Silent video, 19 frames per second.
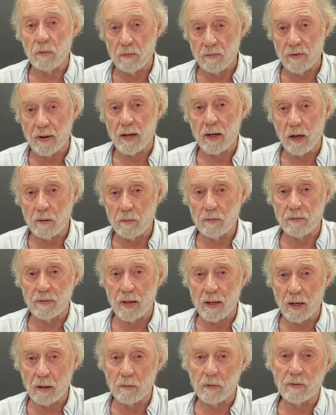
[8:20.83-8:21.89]

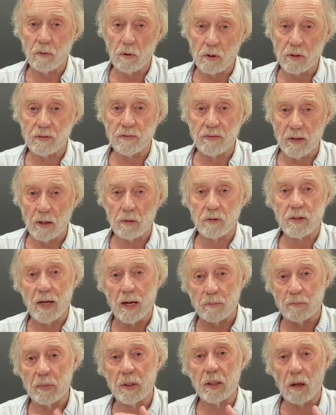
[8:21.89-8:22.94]
Wertheimer, of course, fails
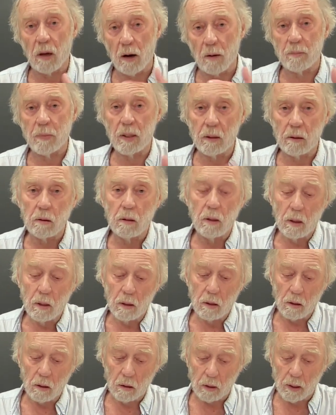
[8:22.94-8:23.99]
at becoming
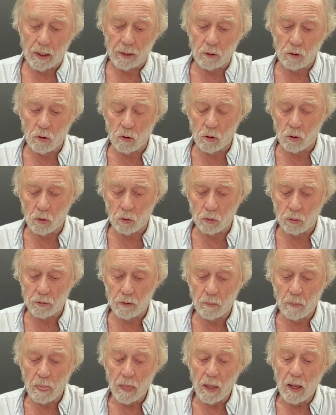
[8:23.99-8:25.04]
Glenn Gould.
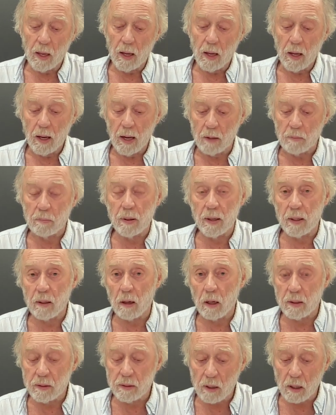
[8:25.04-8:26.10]
And
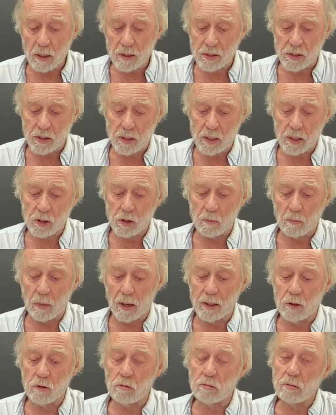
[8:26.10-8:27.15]
Bernhard does this
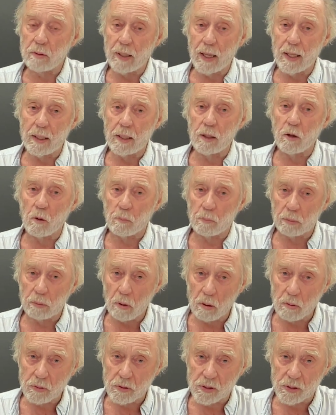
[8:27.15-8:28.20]
by creating a
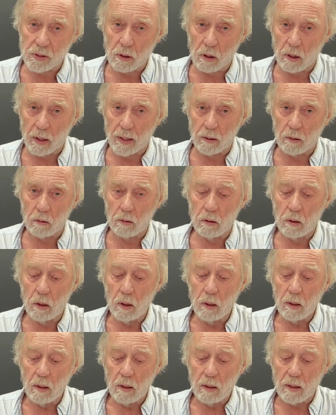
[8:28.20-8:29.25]
prose style
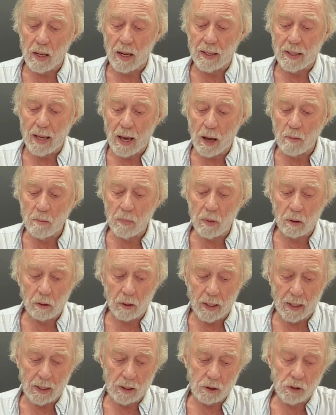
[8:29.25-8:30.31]
that
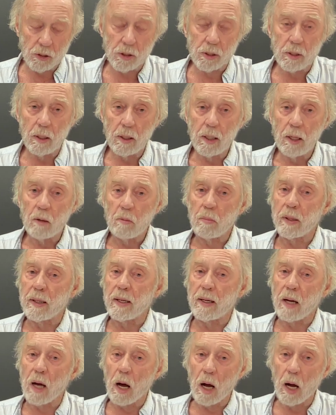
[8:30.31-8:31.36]
emulates, but
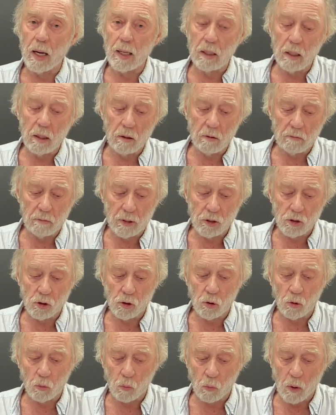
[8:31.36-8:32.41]
in a highly
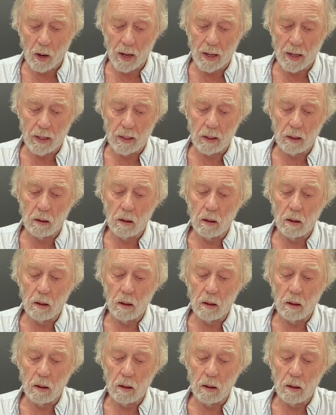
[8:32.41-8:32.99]
original way,